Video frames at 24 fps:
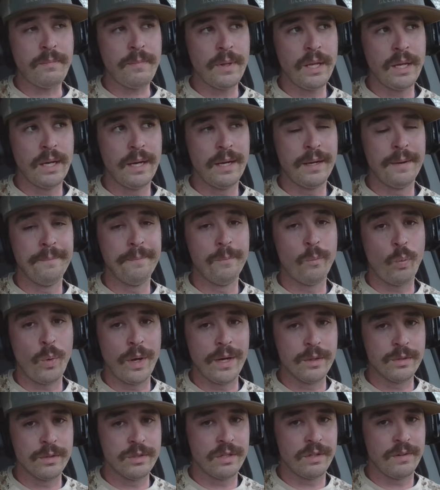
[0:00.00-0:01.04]
Um,
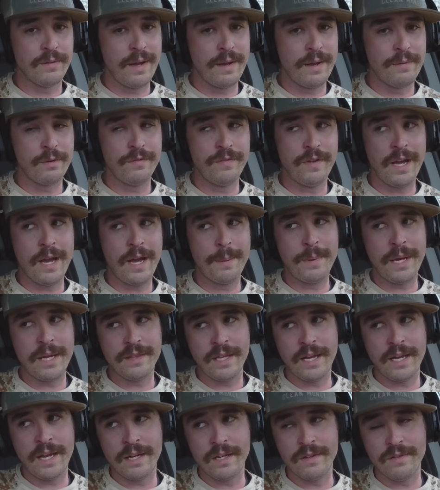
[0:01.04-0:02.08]
Whiteout Survival fam, at
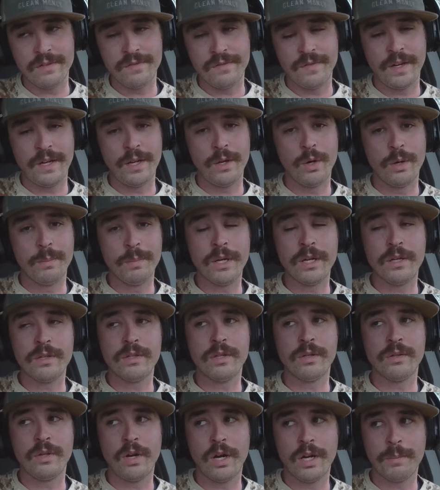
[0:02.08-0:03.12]
the end of this video, I'm going
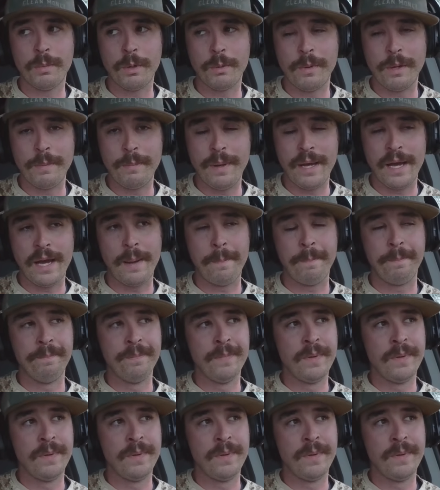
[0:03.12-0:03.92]
to talk about my ban.